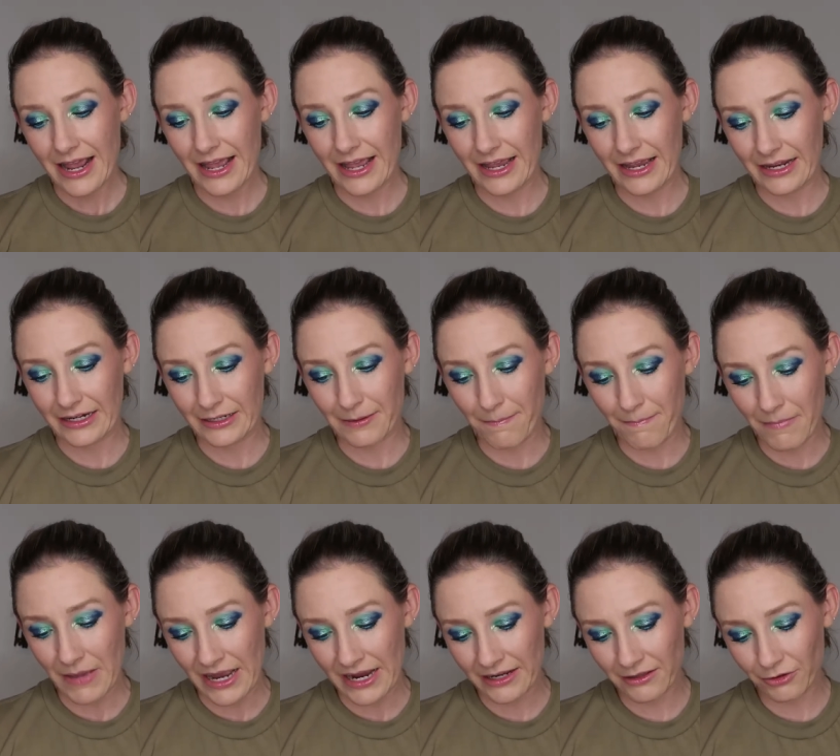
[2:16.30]
and
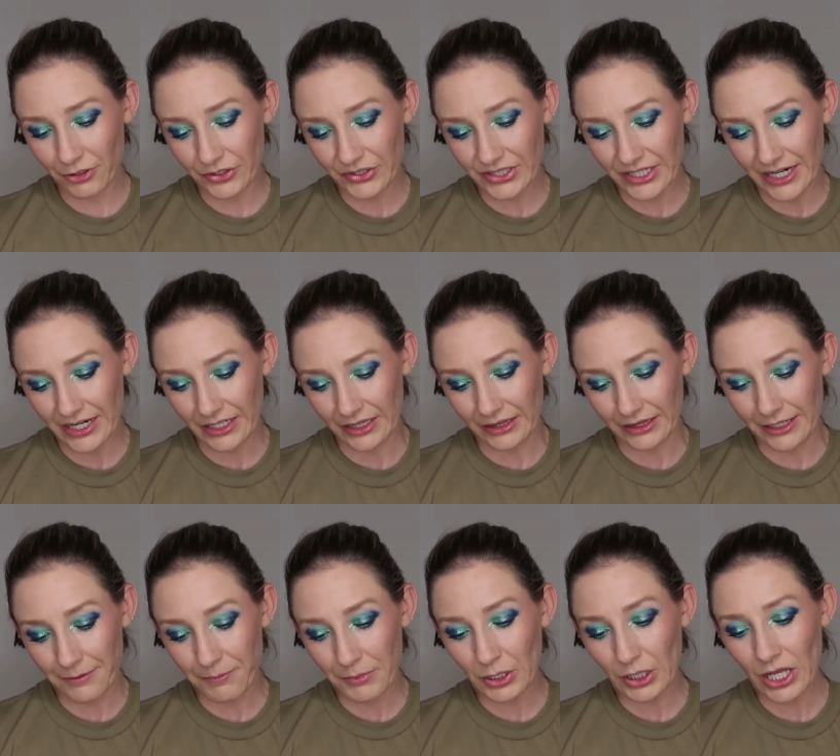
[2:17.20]
mine looks like a
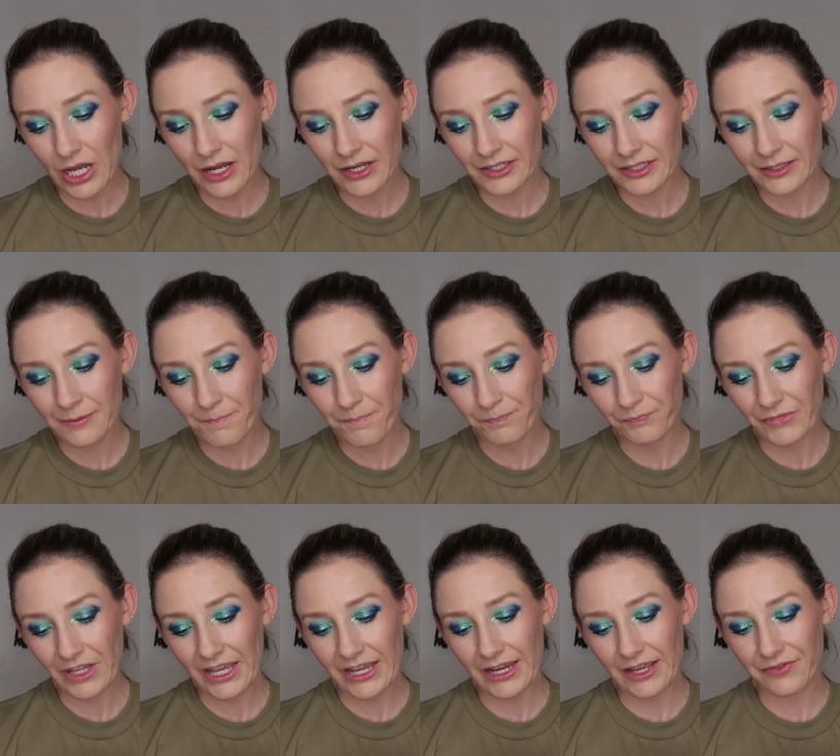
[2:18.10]
lip gloss,
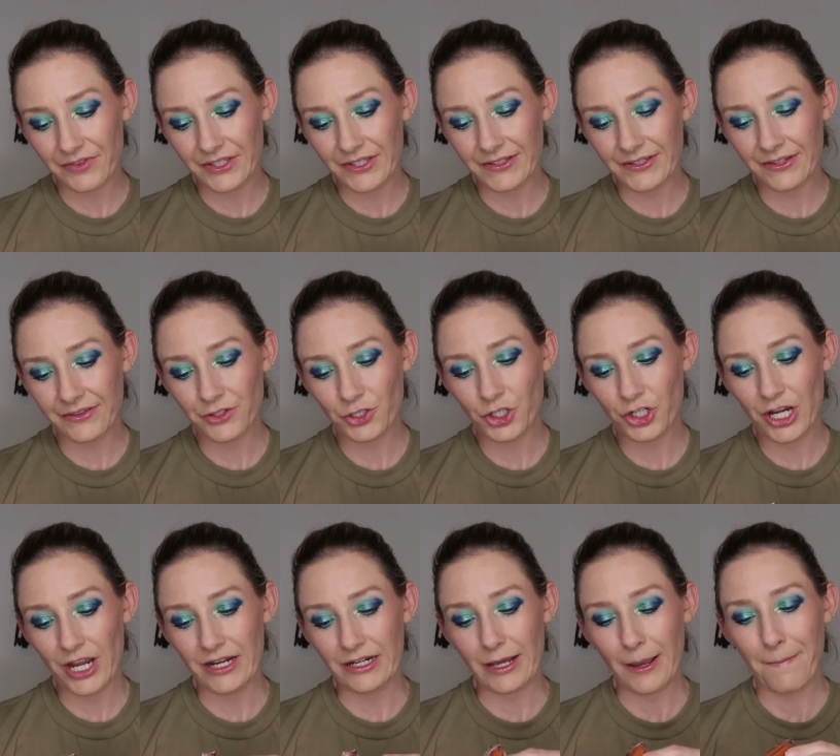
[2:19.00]
and this is in the
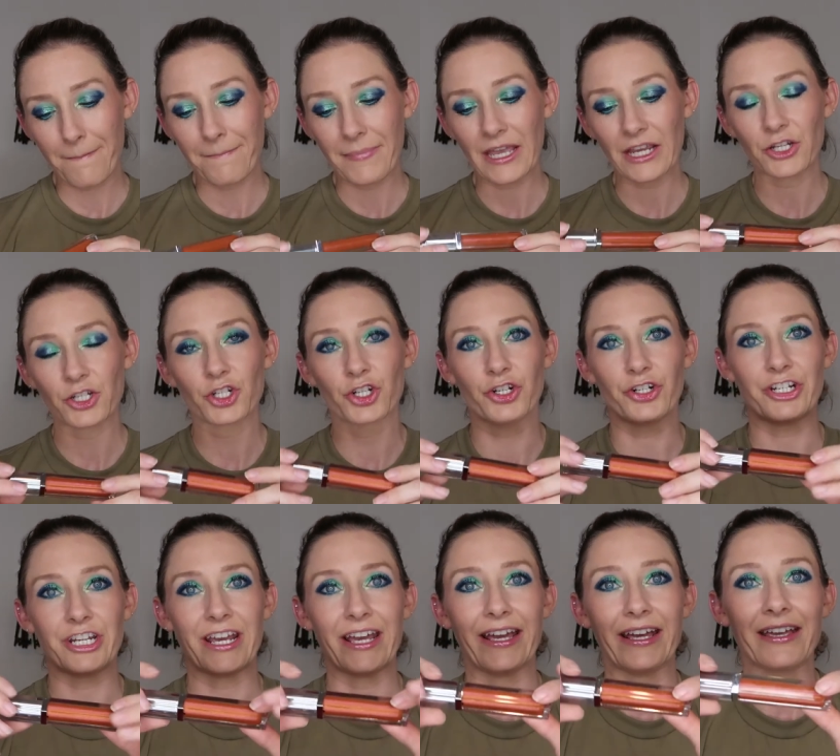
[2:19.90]
shade Picture
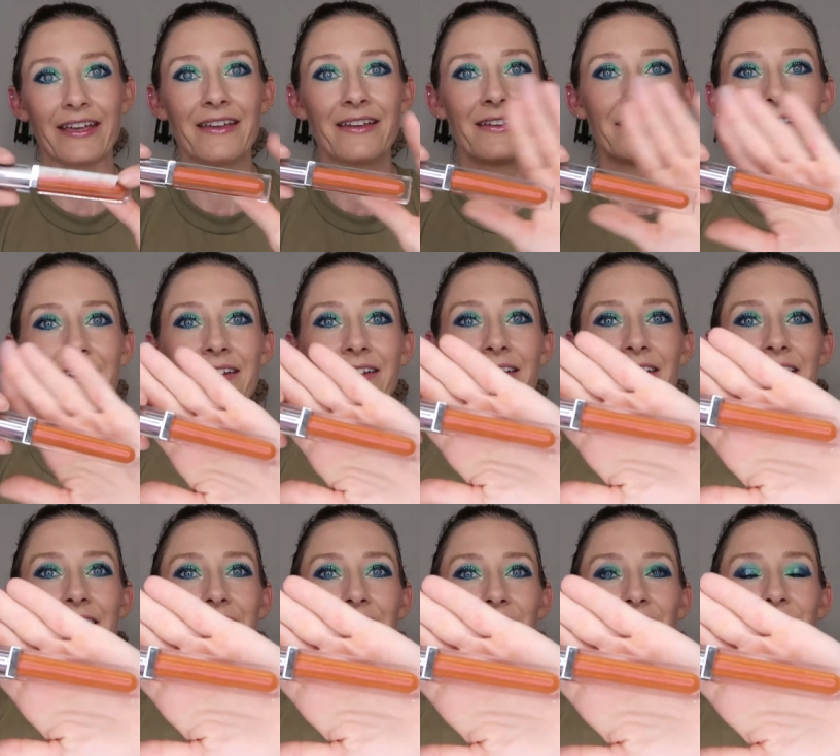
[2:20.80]
Day.
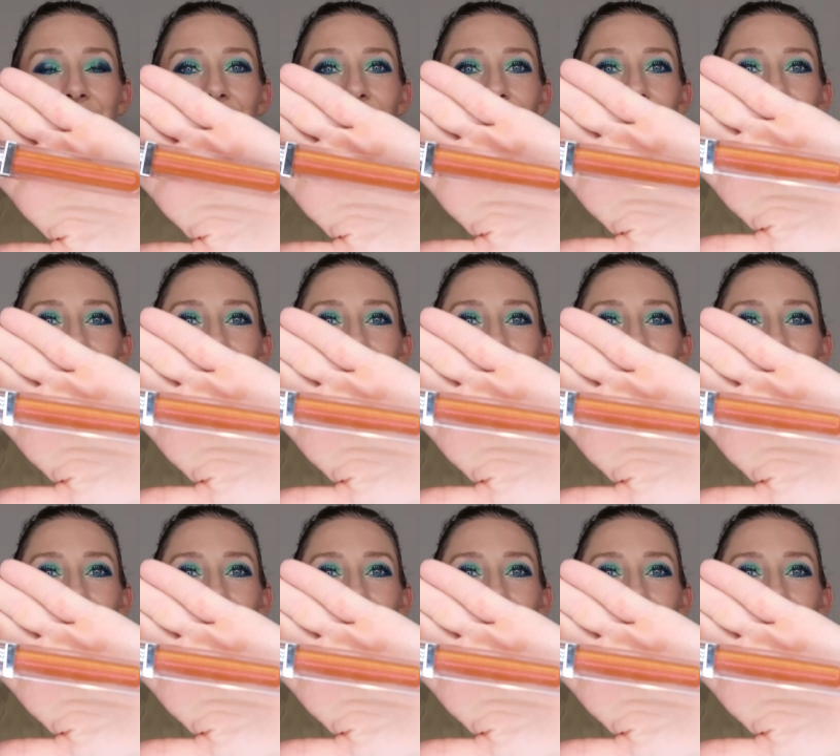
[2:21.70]
Just a